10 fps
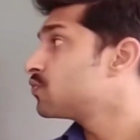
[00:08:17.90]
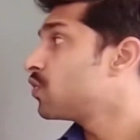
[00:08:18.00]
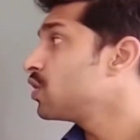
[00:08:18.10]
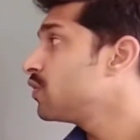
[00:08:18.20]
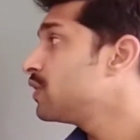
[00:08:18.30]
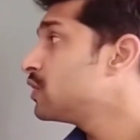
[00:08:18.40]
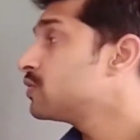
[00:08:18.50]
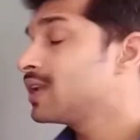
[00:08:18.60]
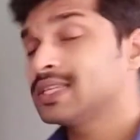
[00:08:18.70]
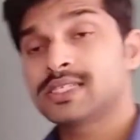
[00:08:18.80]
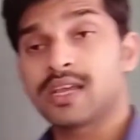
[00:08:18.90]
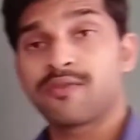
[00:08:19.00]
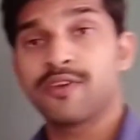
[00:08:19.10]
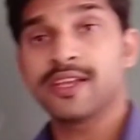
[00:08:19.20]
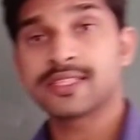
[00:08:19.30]
what do we know as
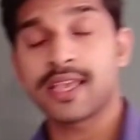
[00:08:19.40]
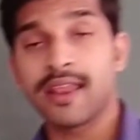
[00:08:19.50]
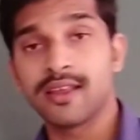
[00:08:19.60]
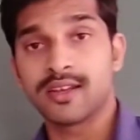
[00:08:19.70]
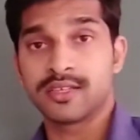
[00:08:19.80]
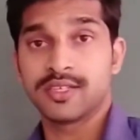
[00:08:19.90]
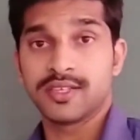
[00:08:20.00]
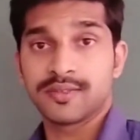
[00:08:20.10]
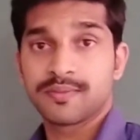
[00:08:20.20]
surface energy?